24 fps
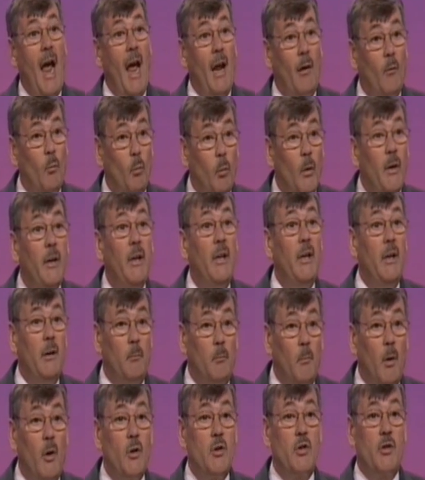and
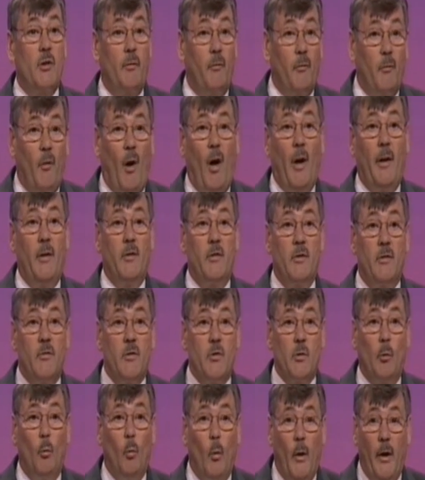we must fight
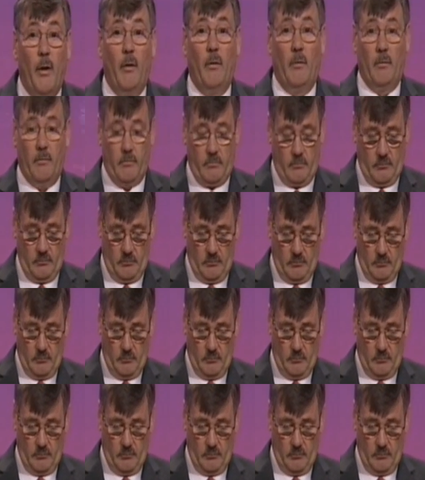to win.